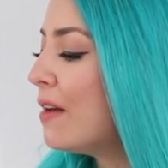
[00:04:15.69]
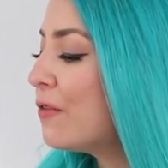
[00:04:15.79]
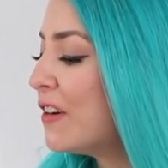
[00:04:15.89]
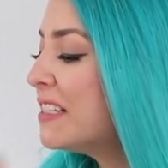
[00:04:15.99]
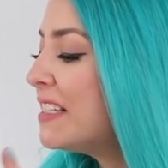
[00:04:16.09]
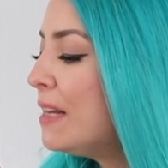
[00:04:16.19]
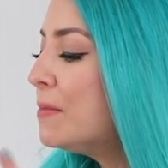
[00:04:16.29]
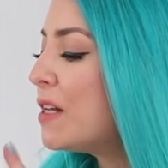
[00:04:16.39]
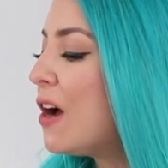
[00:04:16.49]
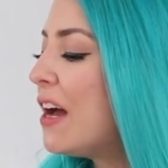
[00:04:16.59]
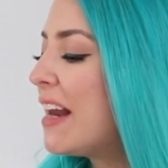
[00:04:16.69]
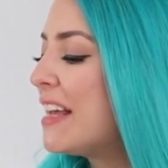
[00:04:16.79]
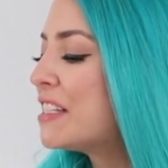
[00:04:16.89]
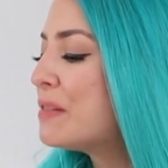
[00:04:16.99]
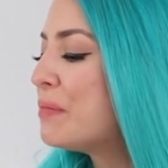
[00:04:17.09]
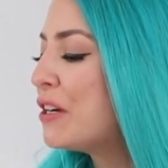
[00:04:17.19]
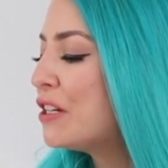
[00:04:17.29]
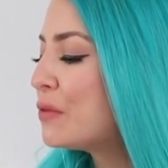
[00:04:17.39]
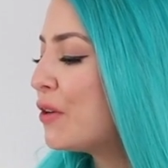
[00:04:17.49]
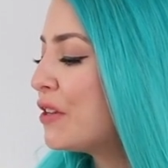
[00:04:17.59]
first dibs on a
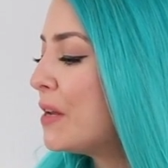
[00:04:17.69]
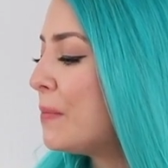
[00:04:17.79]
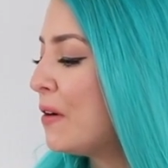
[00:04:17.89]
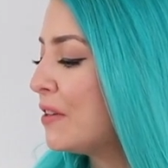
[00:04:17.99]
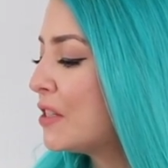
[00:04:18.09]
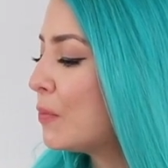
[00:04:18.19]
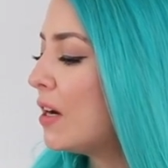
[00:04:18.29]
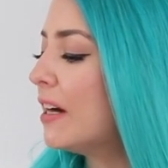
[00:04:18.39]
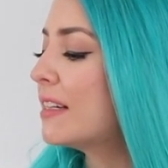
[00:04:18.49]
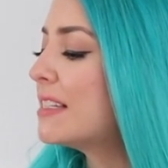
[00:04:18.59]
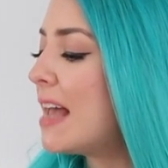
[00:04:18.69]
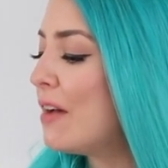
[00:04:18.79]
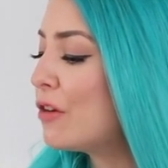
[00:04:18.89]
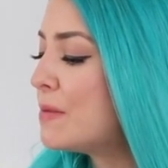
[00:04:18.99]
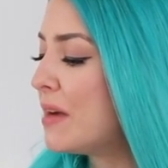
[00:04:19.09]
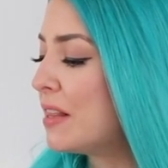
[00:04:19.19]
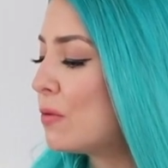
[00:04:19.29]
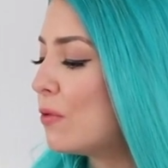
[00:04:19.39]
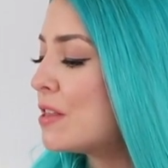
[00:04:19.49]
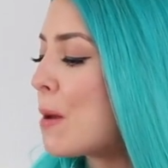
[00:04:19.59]
splurge-worthy bonus product every month
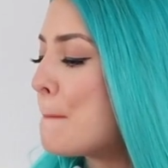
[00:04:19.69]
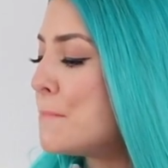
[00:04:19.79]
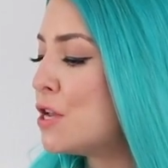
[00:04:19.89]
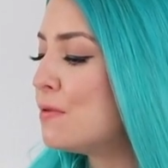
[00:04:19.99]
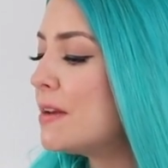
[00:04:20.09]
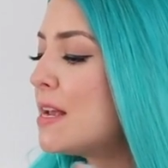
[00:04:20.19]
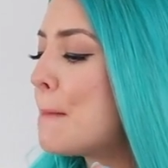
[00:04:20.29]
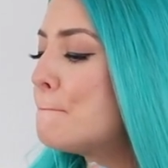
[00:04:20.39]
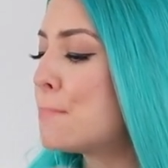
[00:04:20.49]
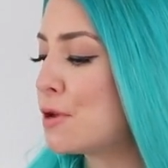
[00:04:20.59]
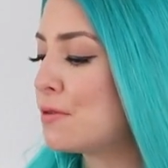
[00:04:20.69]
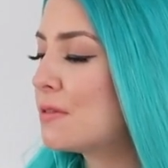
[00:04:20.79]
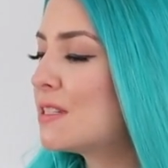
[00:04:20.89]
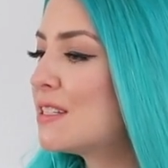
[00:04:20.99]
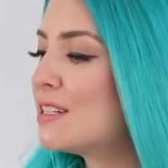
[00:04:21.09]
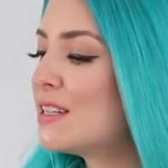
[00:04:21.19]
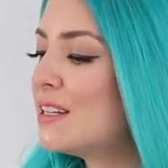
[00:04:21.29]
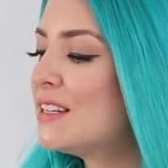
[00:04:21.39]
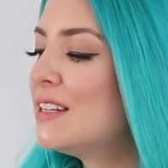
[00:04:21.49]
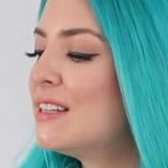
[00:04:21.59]
with Beauty Boost.
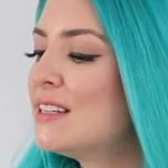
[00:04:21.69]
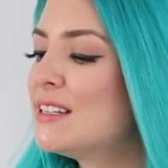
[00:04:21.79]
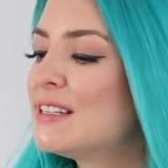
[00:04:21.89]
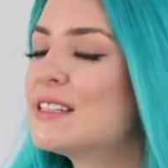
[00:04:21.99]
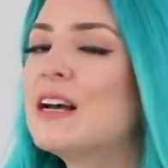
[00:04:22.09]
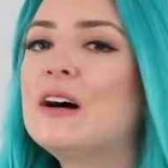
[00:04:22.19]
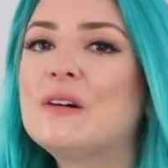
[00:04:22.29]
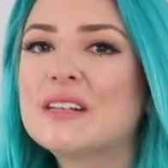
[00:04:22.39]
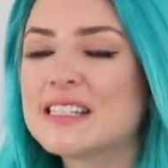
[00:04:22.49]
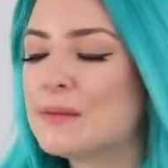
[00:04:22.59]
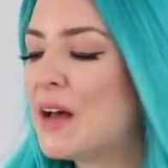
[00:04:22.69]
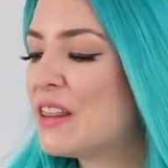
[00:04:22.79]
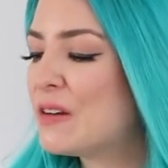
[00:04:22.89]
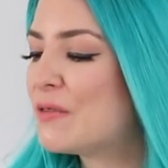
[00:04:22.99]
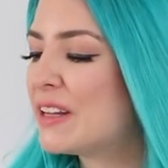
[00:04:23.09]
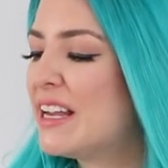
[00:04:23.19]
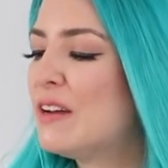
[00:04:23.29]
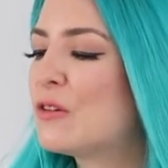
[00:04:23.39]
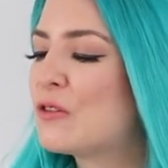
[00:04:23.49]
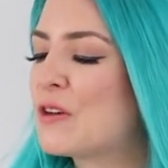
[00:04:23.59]
So some other really
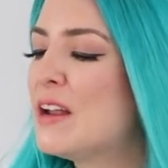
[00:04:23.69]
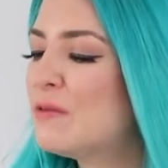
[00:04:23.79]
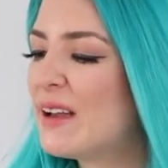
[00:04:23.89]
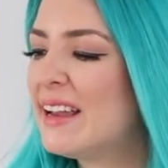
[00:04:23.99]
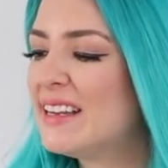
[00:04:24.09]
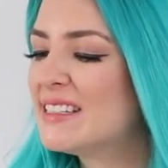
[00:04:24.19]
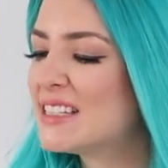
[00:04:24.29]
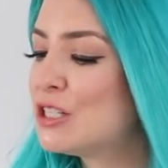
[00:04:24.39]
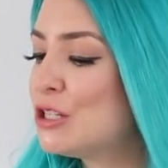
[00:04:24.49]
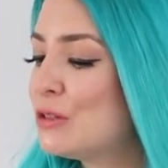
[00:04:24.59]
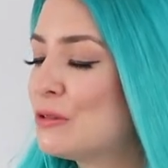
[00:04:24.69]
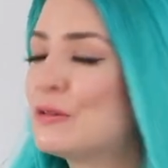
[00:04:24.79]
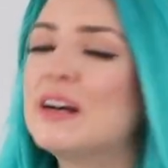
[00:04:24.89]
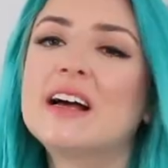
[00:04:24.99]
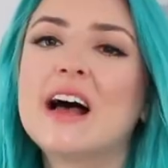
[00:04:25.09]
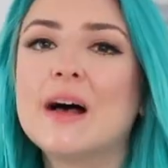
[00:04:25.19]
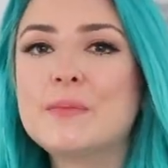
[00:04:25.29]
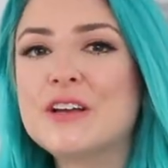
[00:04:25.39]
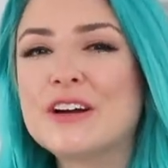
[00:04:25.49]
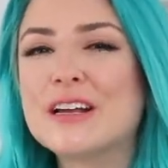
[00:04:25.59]
great ways to
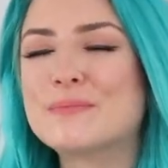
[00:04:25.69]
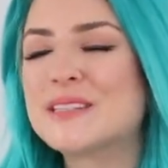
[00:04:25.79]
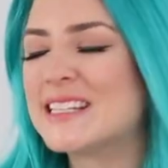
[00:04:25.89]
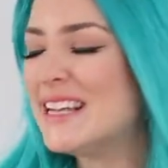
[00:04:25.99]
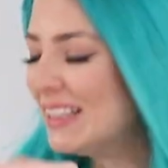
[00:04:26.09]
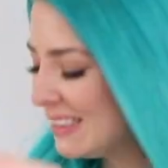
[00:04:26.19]
up your Ipsy.